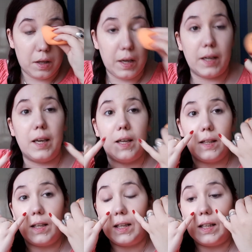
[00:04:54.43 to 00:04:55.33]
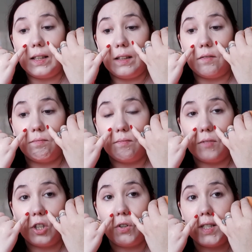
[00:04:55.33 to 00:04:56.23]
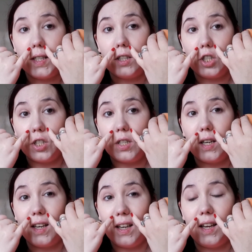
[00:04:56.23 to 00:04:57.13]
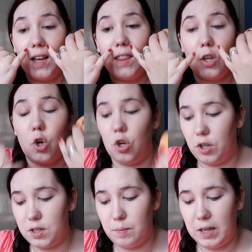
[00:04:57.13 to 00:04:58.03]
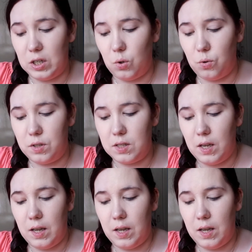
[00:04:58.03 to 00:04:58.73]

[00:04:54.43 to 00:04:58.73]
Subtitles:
I get like creasing just in the corners of my nose.